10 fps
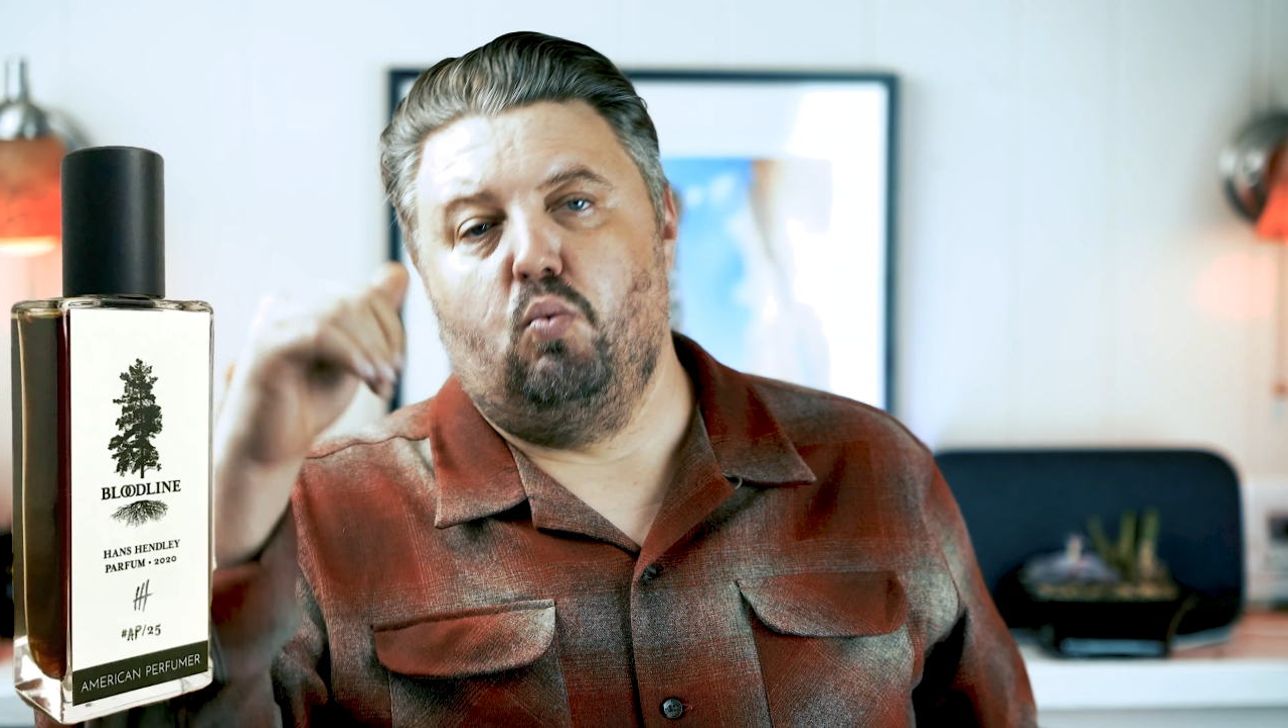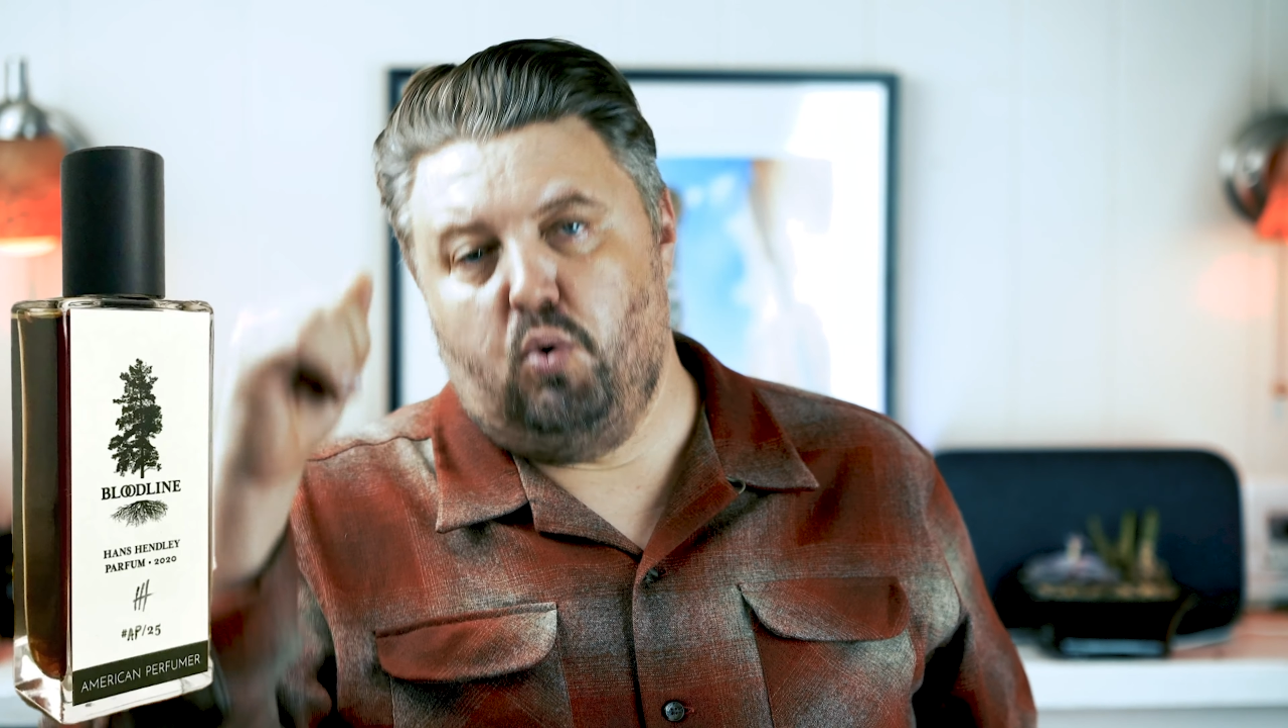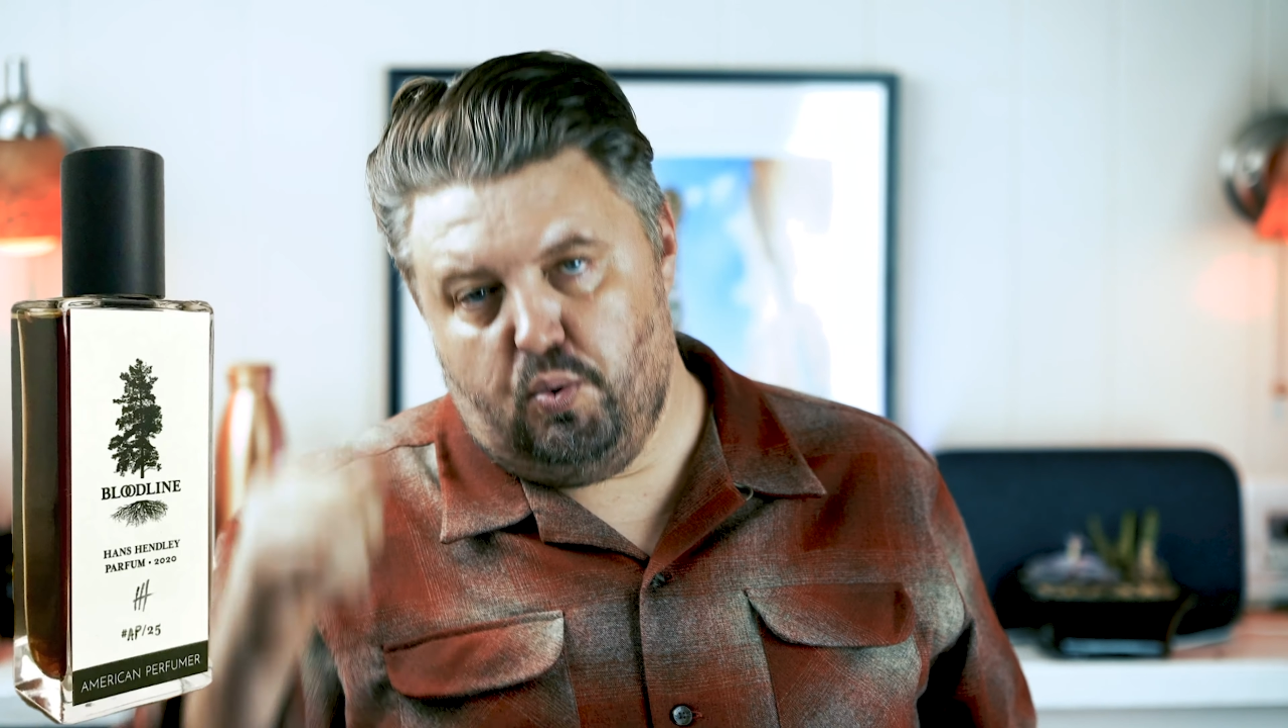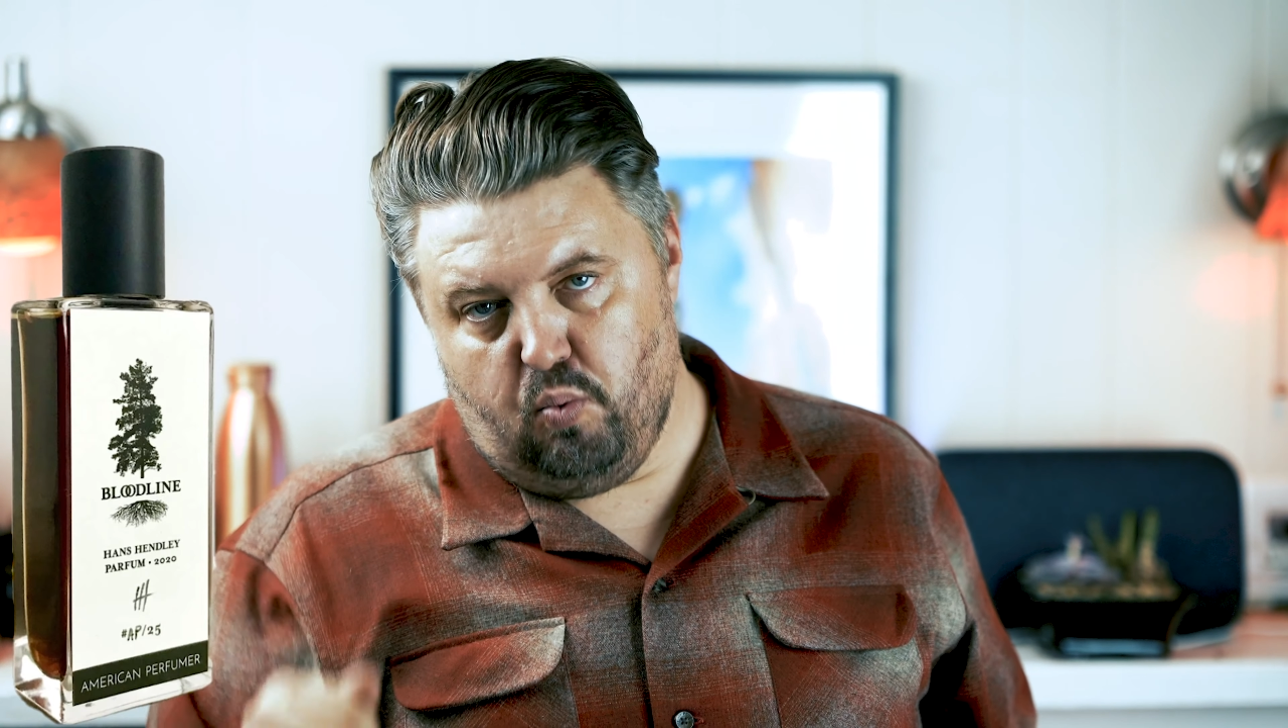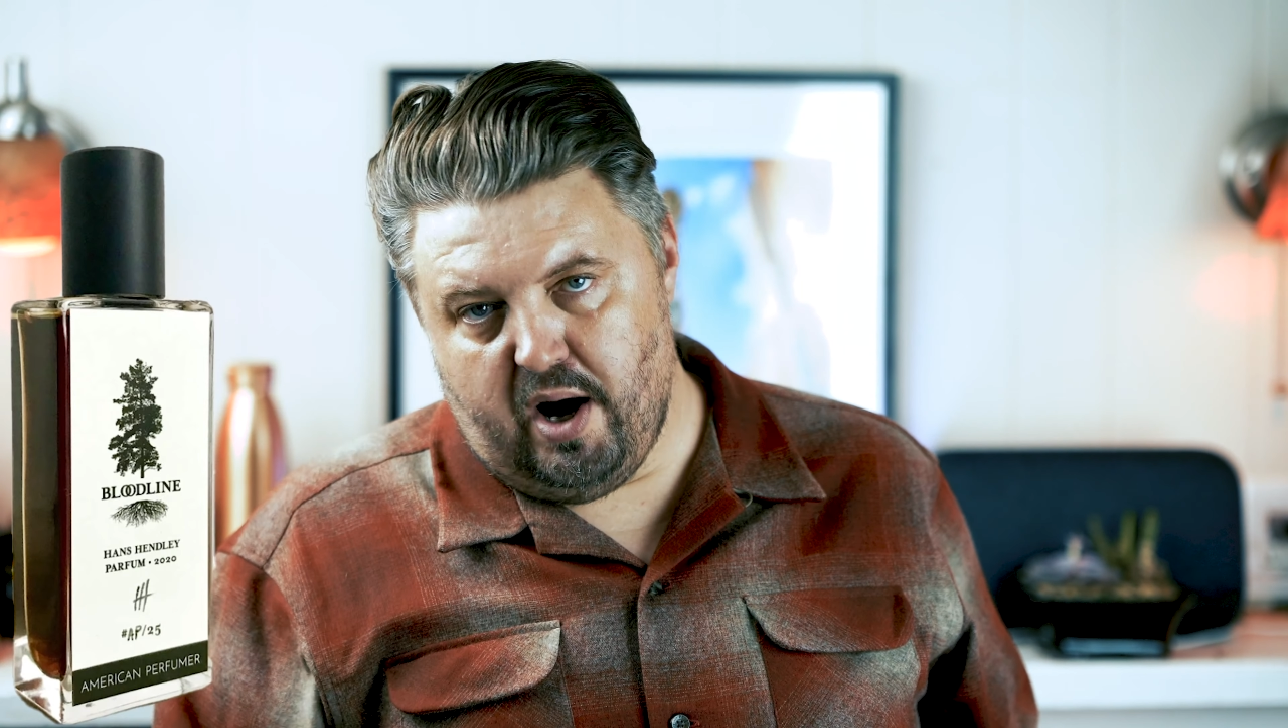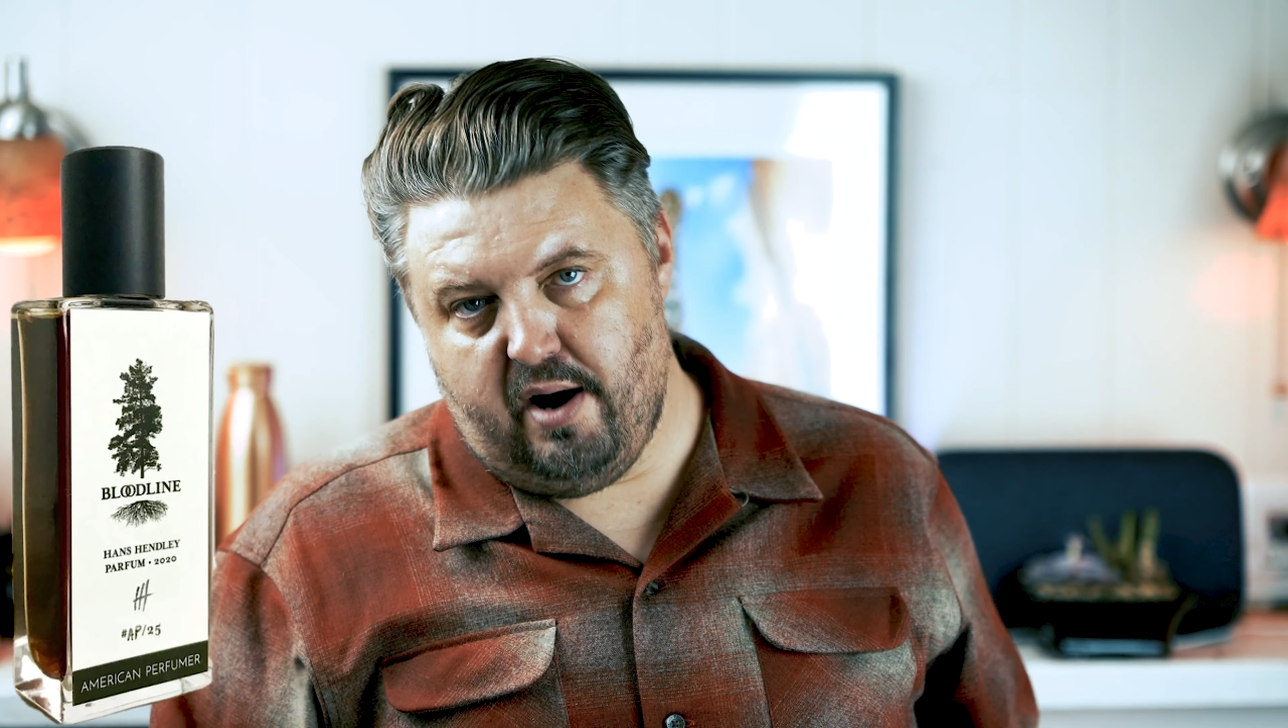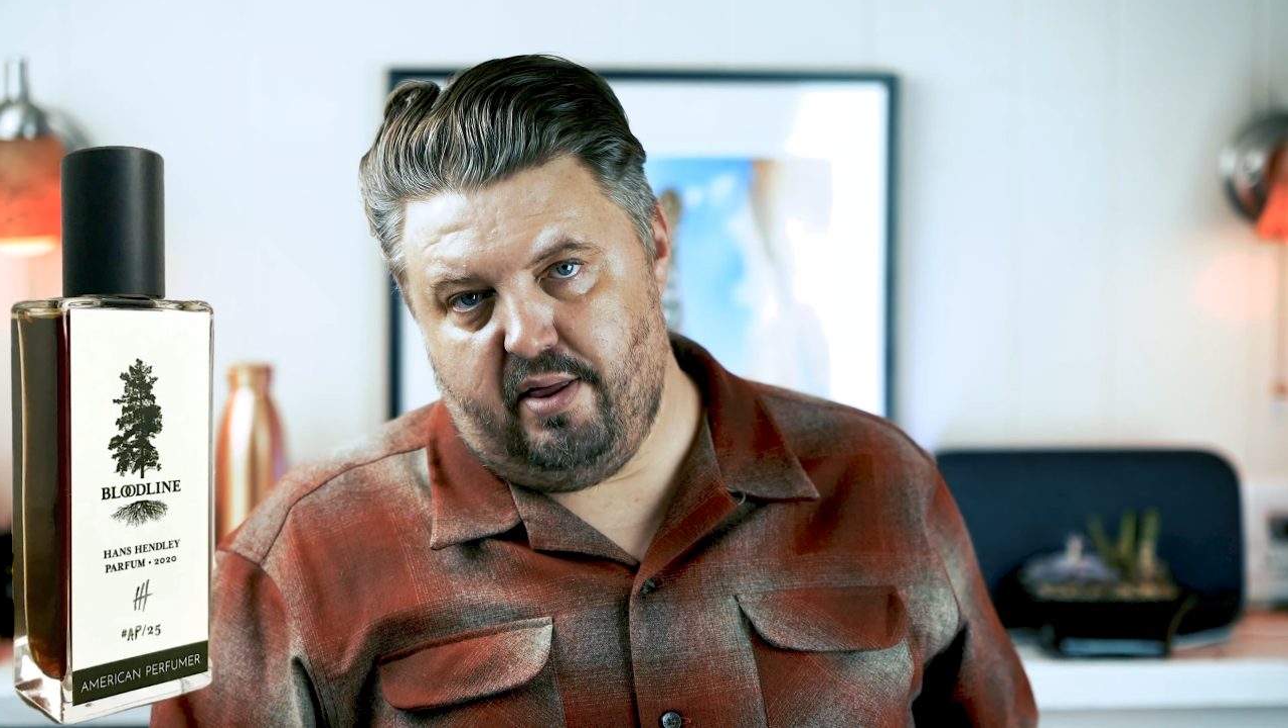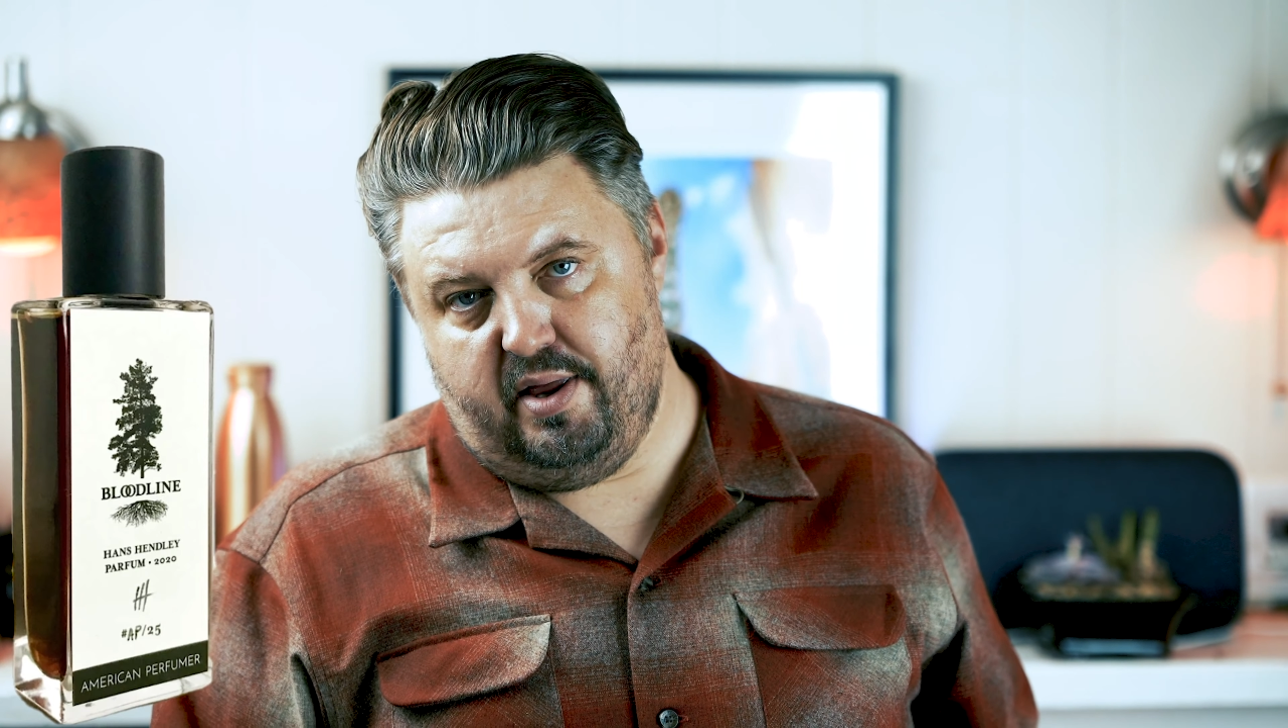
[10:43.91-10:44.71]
would wear